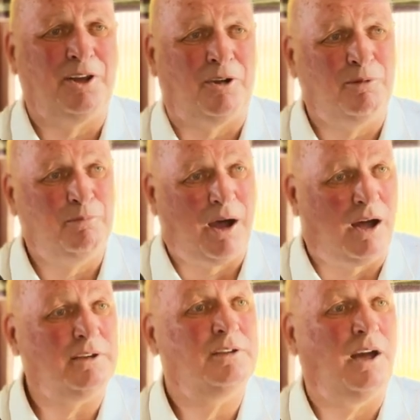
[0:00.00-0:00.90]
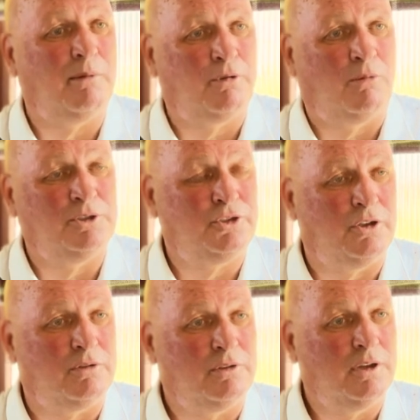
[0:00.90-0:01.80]
so, but I promise
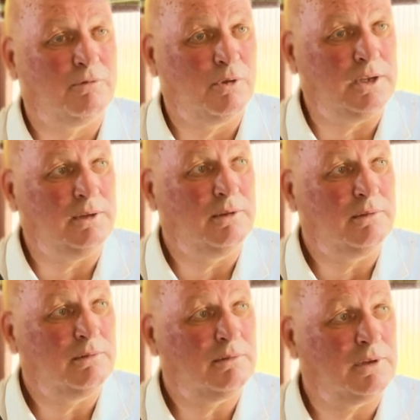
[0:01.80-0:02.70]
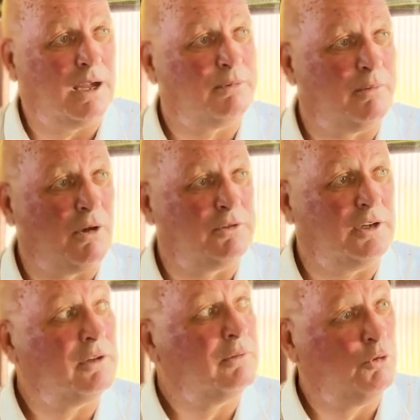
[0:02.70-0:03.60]
you, if we get
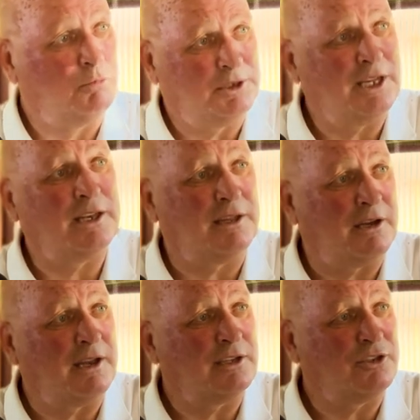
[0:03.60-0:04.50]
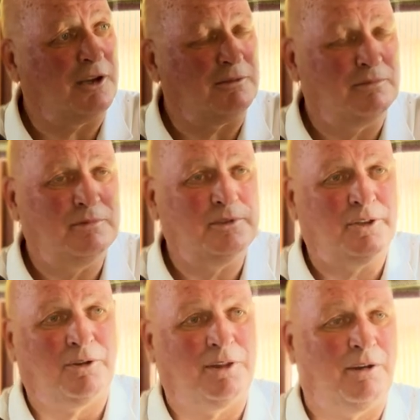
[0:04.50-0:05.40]
promoted, we'll be in there next year.
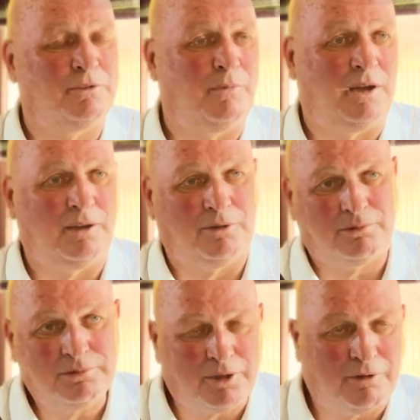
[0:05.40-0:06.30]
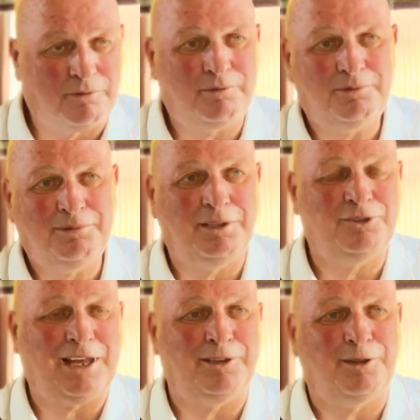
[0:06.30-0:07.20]
So that was my little sort of
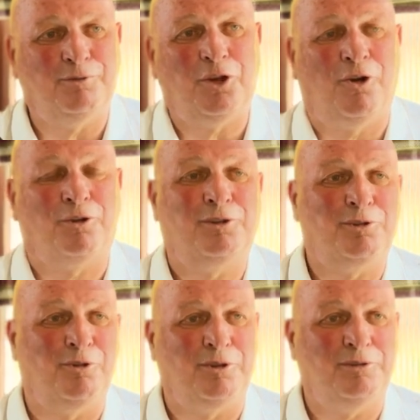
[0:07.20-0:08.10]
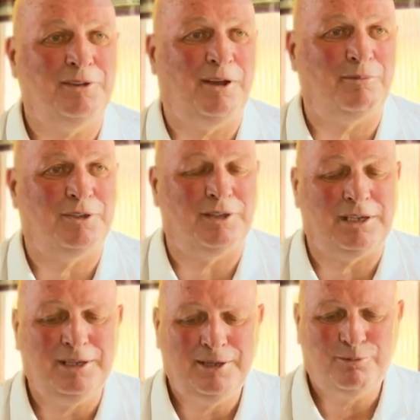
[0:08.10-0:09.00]
incentive talk going up to
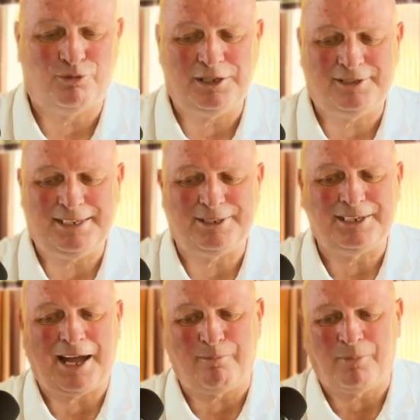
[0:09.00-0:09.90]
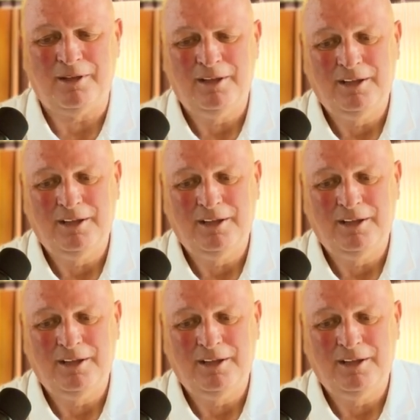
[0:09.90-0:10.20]
the pre-season camp.